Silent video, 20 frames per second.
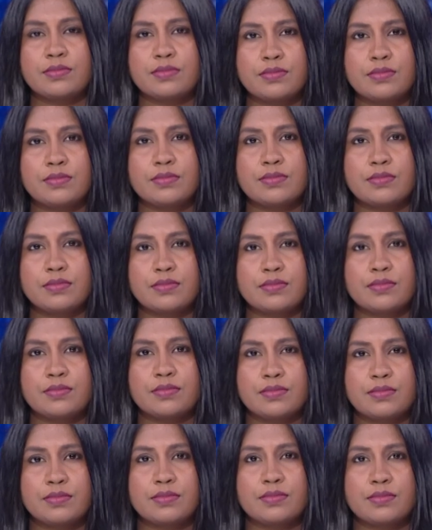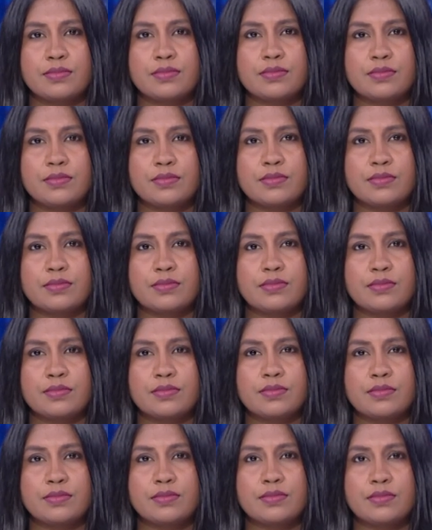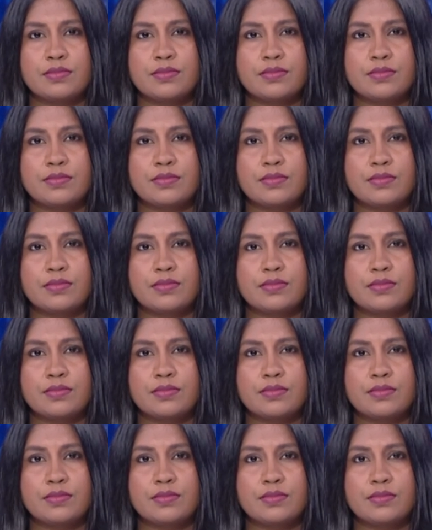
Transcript: (not speaking)